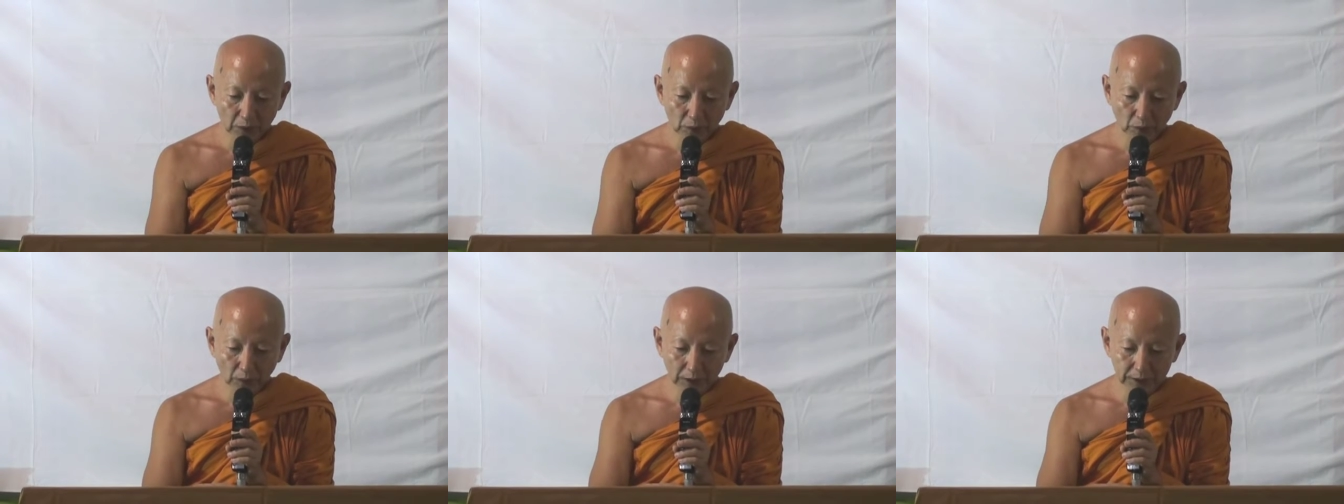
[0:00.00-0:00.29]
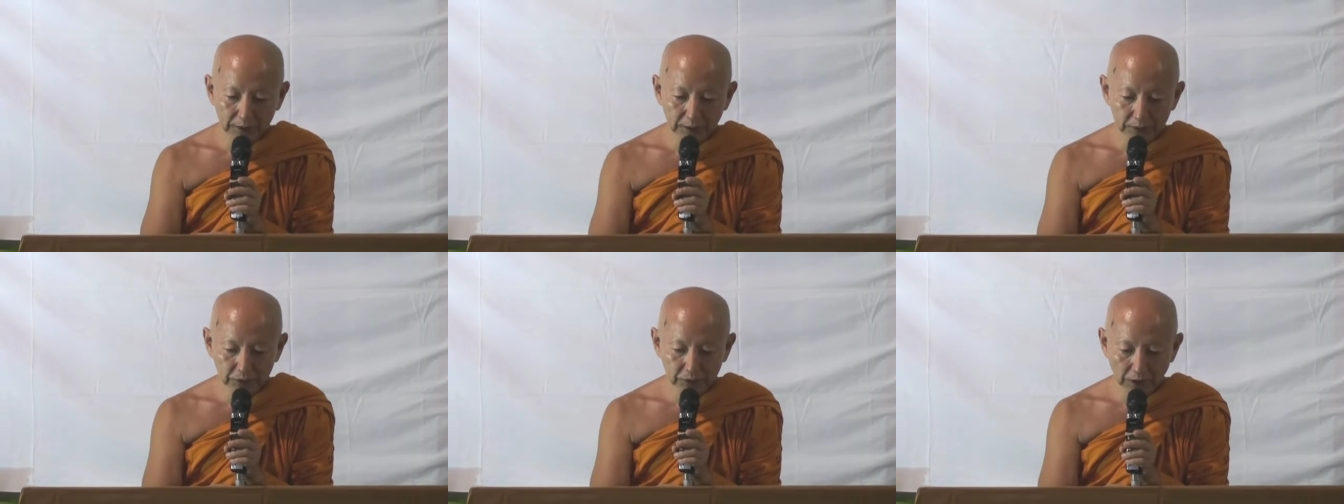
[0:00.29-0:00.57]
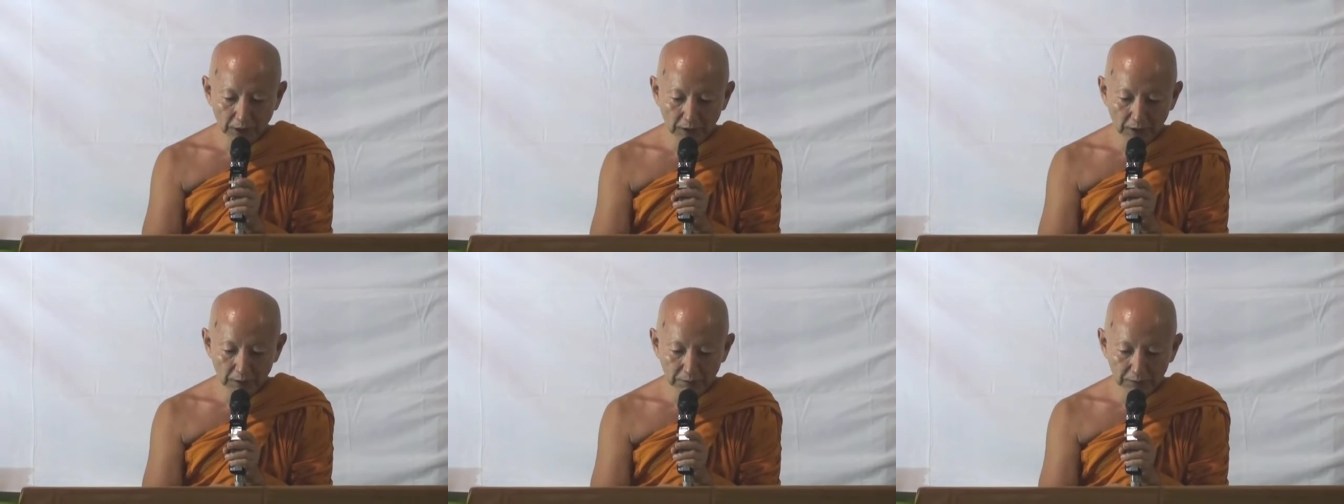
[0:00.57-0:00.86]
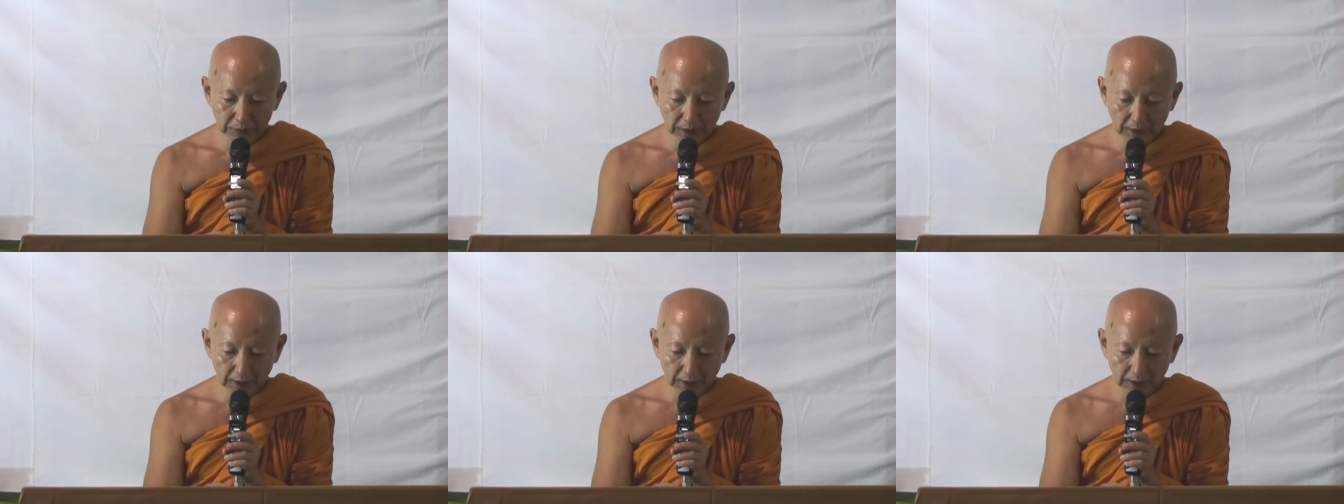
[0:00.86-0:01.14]
want the
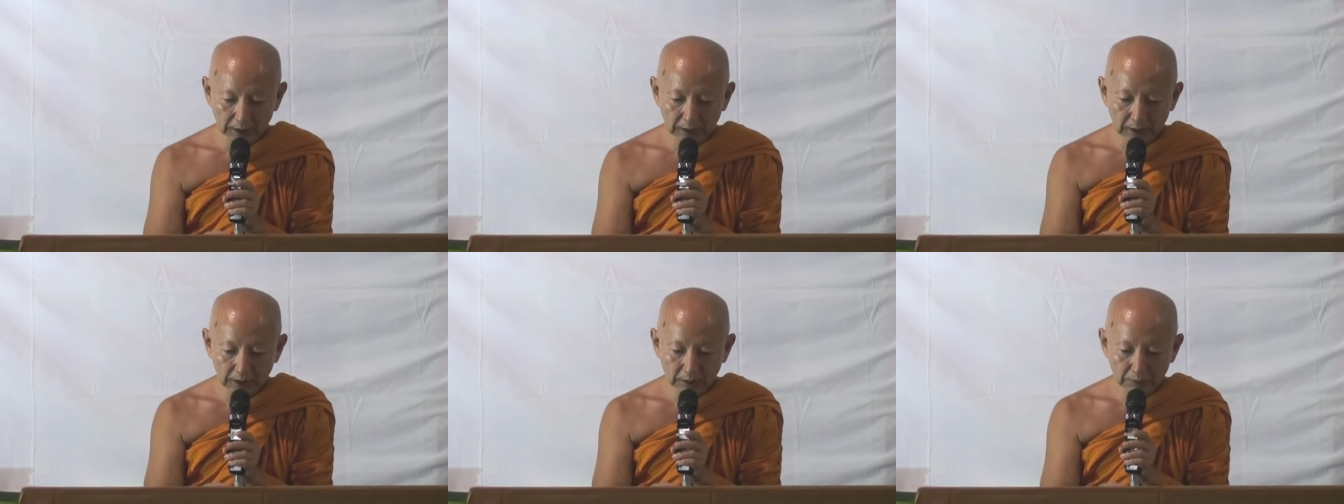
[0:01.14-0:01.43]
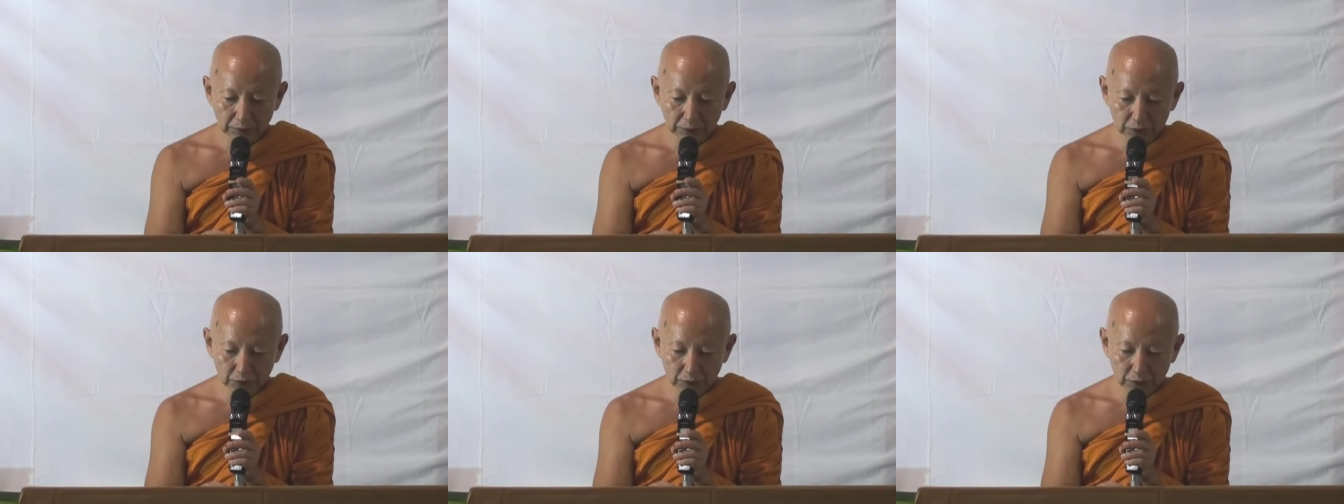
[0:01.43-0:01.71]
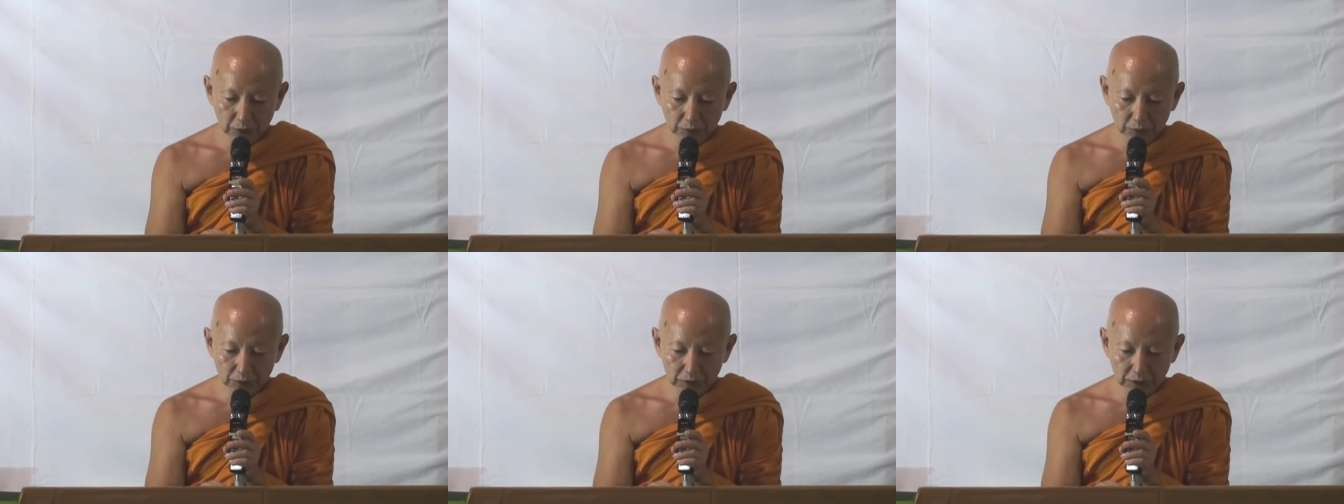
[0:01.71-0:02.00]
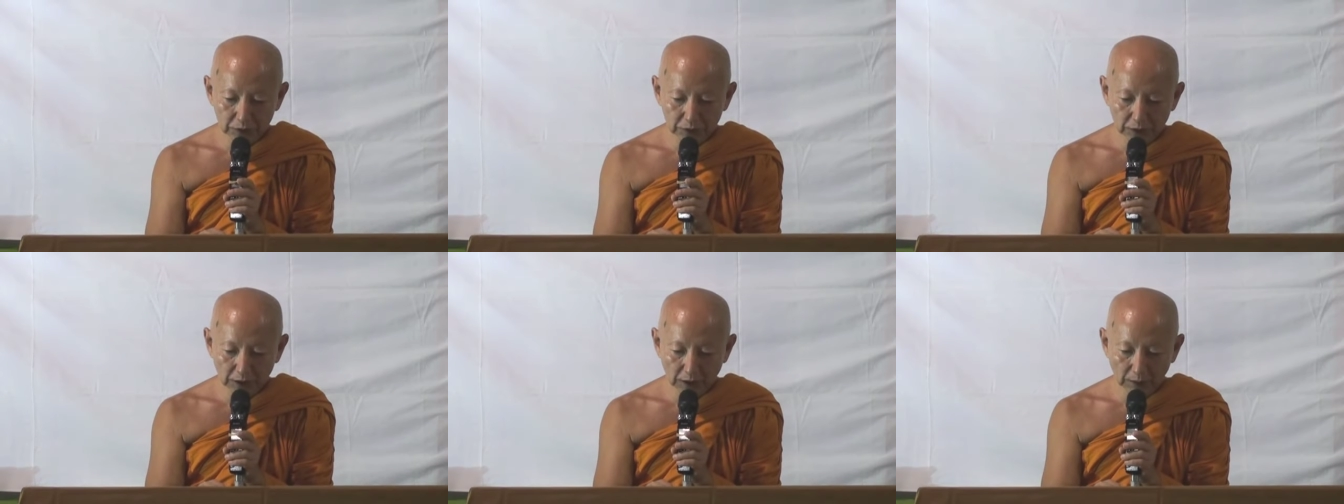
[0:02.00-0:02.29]
same thing, pursue
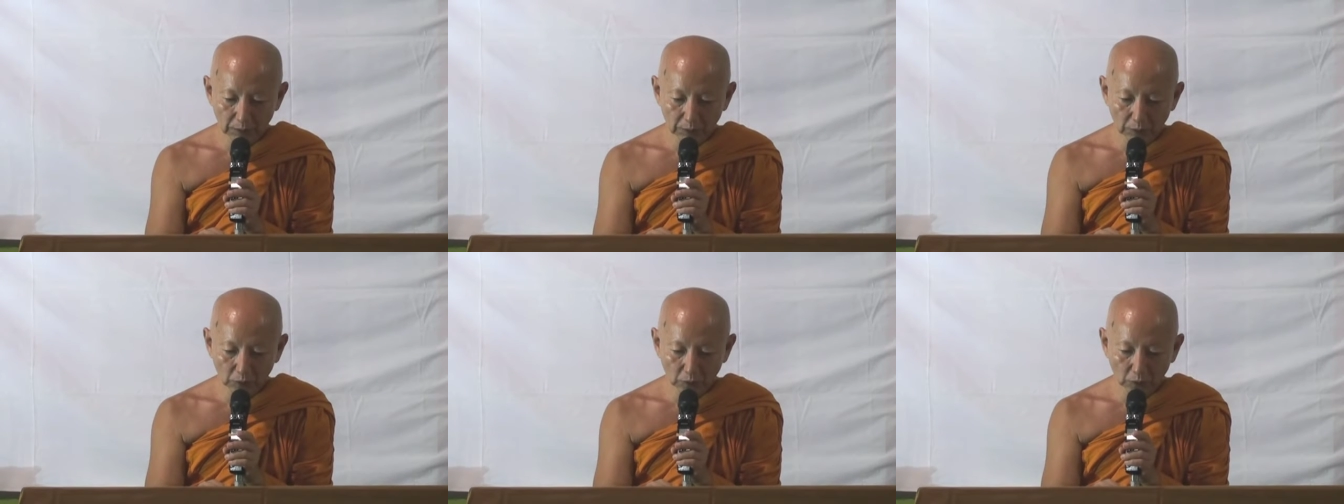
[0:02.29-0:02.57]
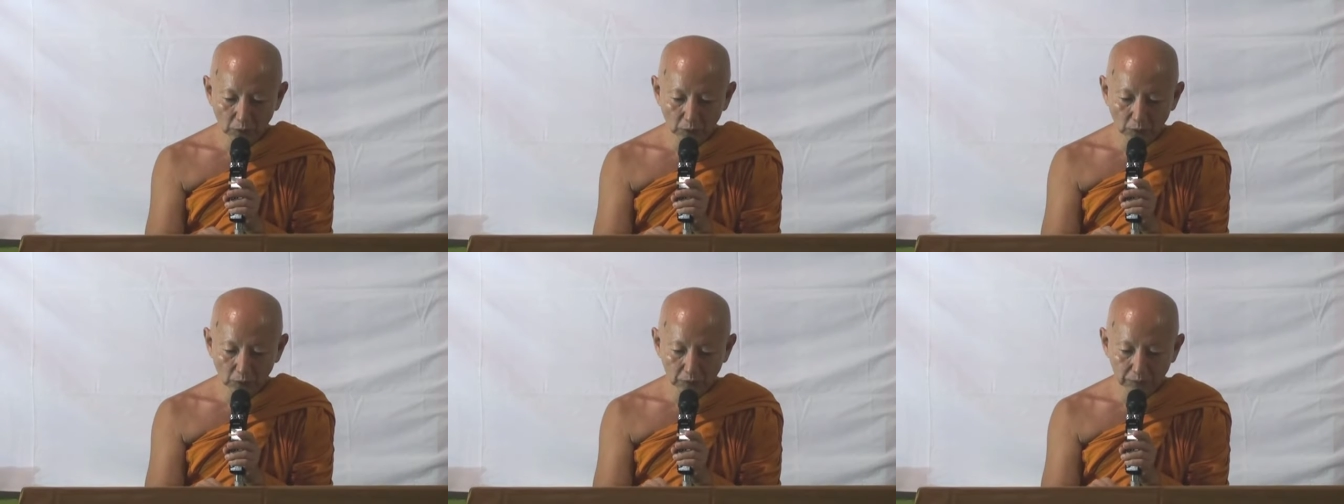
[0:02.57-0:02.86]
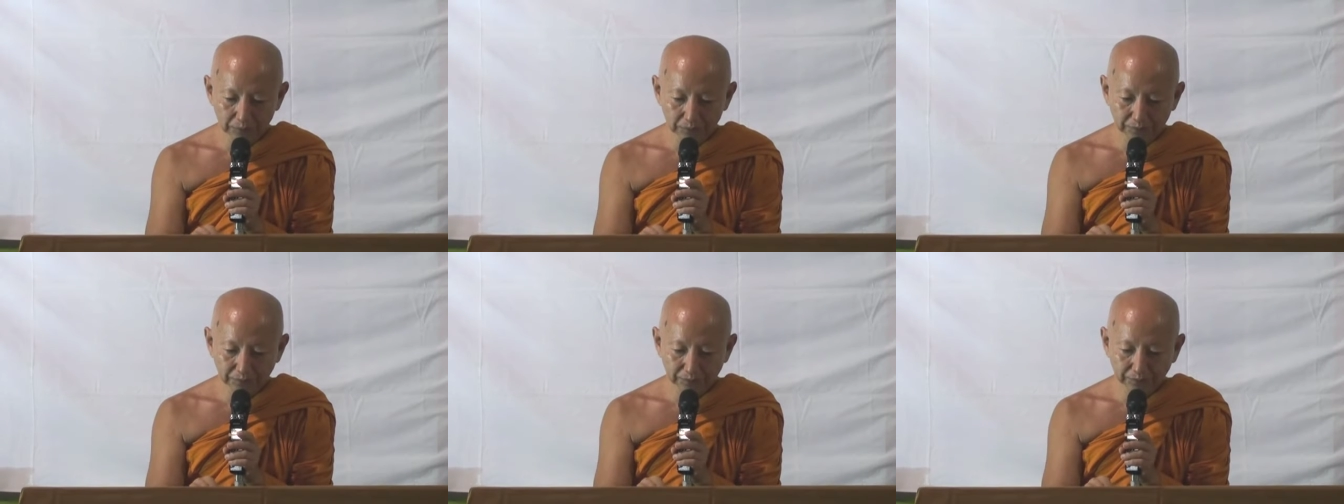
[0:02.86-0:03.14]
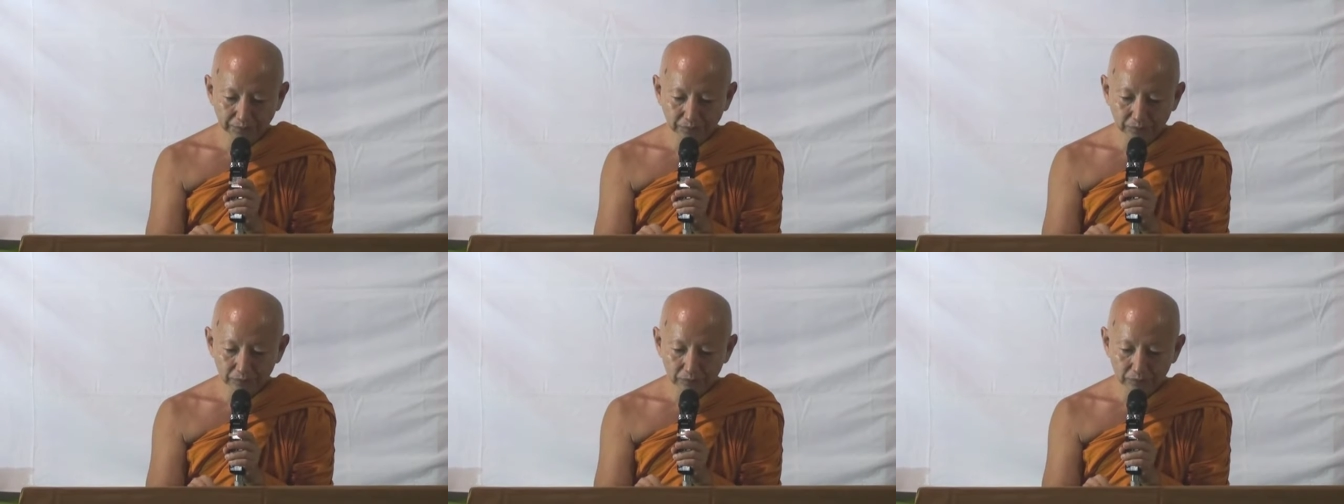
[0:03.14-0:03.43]
the same goal.